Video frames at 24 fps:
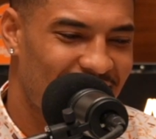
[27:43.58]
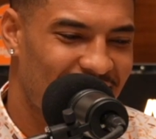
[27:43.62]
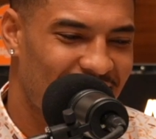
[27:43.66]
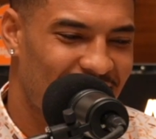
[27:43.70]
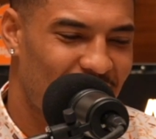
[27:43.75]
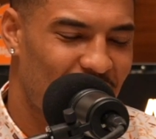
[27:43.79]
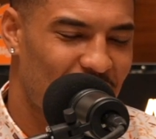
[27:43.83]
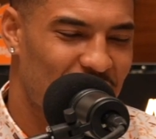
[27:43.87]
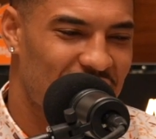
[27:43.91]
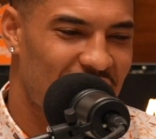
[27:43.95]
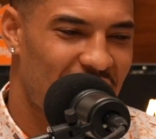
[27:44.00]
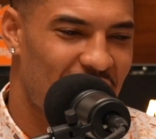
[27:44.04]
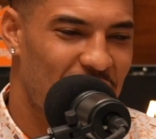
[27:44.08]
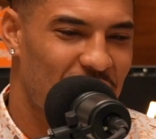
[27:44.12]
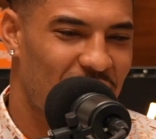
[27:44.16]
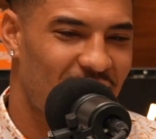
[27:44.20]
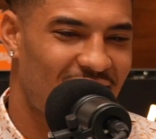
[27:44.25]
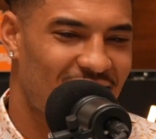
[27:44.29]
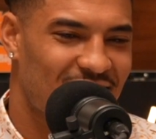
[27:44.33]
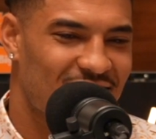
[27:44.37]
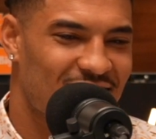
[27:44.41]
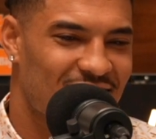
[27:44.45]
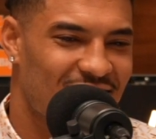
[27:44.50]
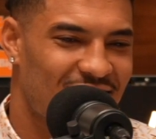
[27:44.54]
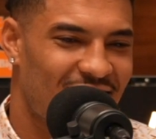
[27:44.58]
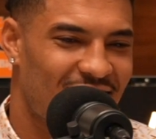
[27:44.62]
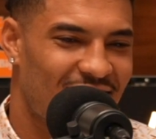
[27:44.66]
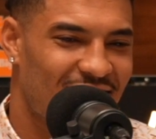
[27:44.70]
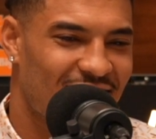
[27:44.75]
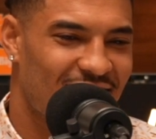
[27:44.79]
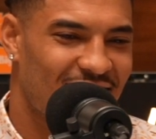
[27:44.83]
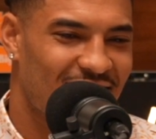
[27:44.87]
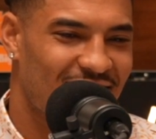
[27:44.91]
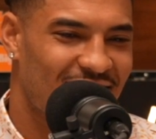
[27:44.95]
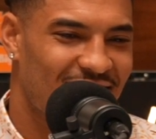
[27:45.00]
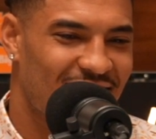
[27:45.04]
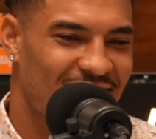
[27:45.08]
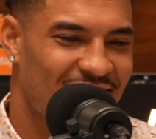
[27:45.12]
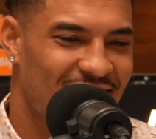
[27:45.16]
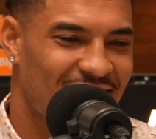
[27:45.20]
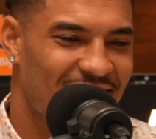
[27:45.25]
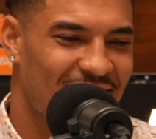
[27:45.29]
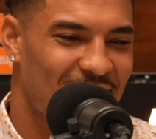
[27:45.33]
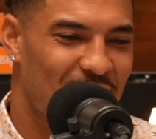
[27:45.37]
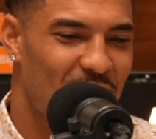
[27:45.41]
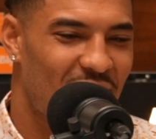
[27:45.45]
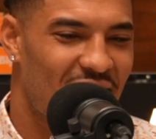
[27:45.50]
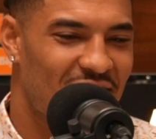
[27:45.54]
Coach Heupel actually kind of
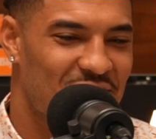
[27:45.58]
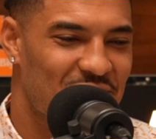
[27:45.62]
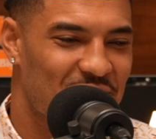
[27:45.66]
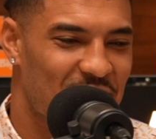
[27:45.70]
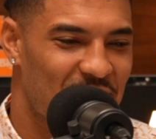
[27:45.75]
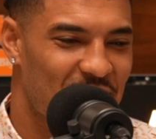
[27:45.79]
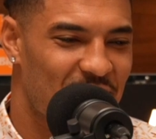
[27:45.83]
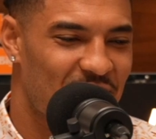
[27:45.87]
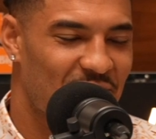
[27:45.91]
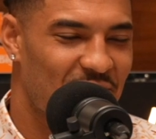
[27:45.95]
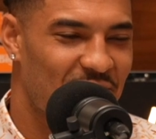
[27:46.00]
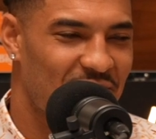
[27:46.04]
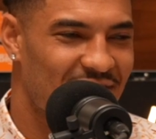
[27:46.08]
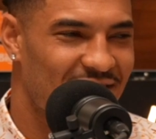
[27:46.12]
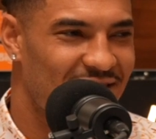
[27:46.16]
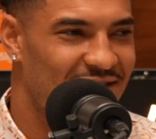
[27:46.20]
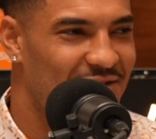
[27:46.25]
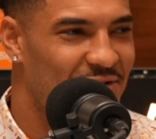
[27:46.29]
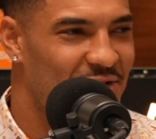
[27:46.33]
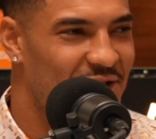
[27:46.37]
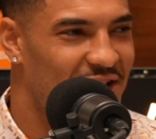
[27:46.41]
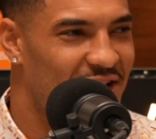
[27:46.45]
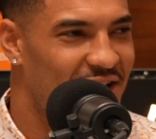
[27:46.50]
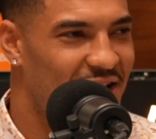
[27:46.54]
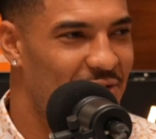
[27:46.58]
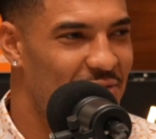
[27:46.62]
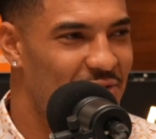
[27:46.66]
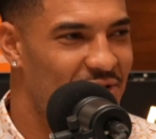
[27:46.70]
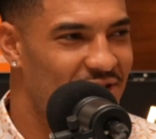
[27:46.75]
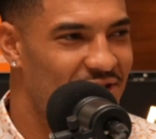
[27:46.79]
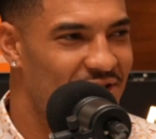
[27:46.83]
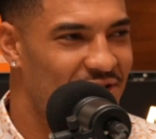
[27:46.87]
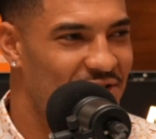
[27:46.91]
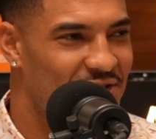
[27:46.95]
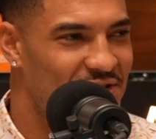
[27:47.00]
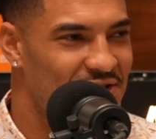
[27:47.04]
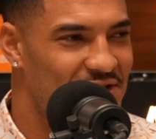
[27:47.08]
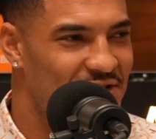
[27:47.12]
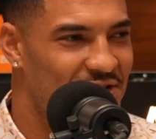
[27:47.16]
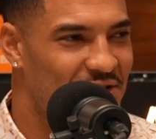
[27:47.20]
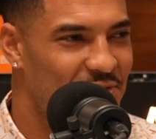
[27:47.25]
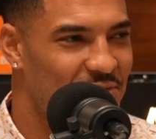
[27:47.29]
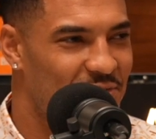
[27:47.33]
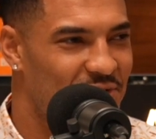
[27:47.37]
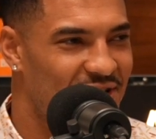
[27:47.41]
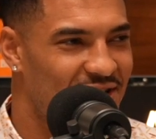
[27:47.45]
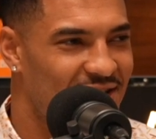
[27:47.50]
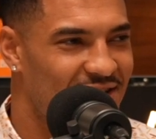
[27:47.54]
messed with me when he gave me the news a
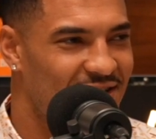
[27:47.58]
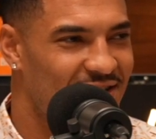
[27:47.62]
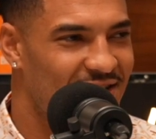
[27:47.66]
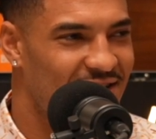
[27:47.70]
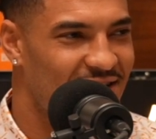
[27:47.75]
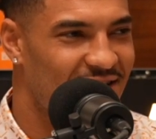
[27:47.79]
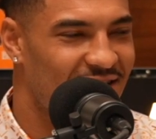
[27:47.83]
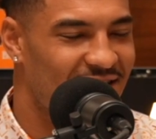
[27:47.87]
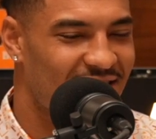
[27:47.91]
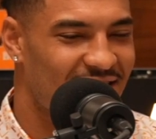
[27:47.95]
little bit. He